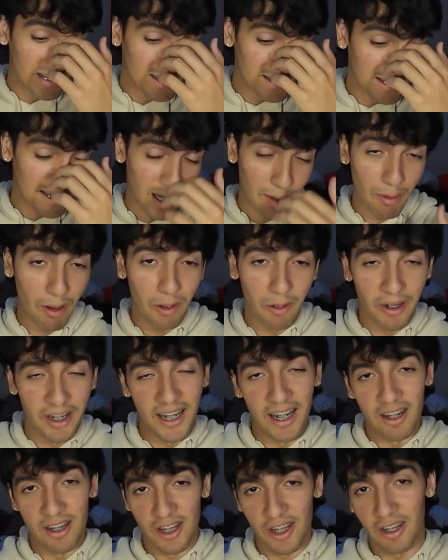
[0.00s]
because I'm all the way in
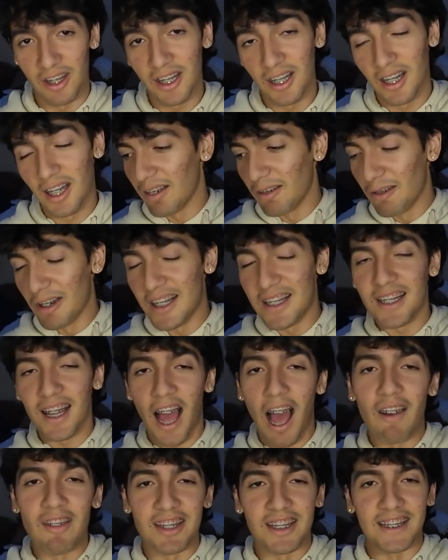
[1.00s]
Arizona, which
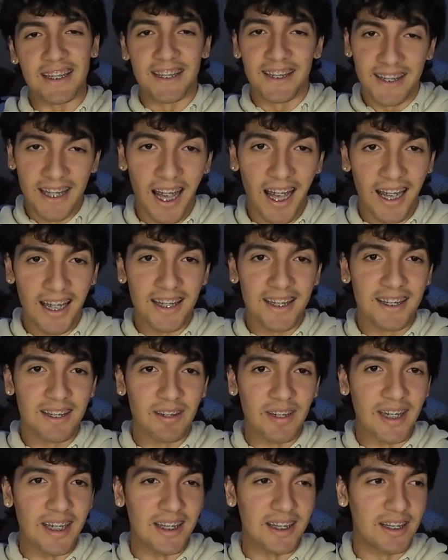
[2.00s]
obviously sucks
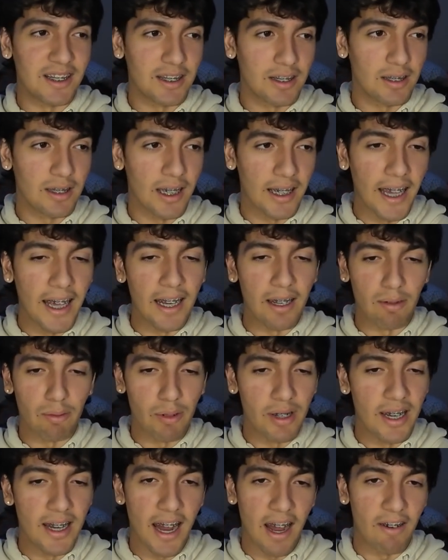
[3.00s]
because, again,
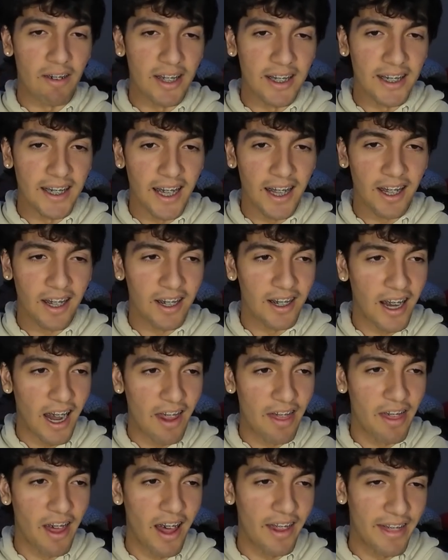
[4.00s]
we did everything together and I
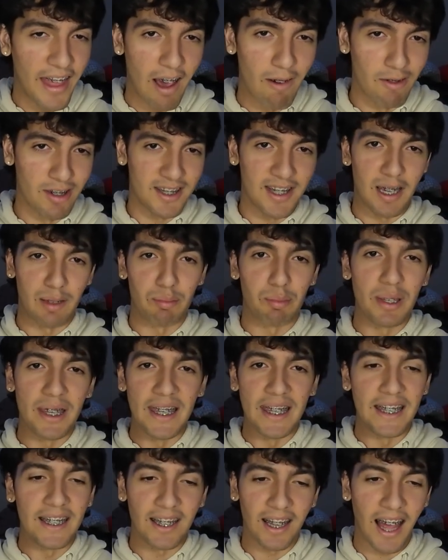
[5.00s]
thought that was like
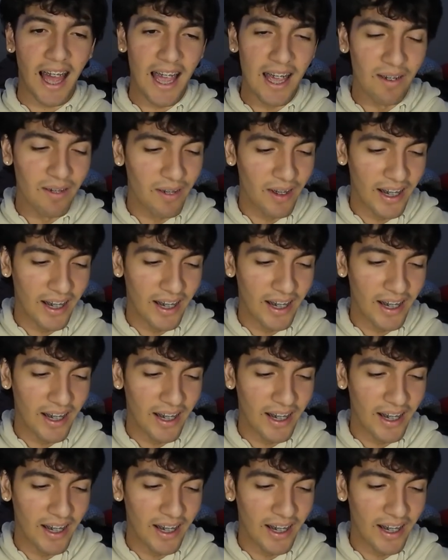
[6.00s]
peak life.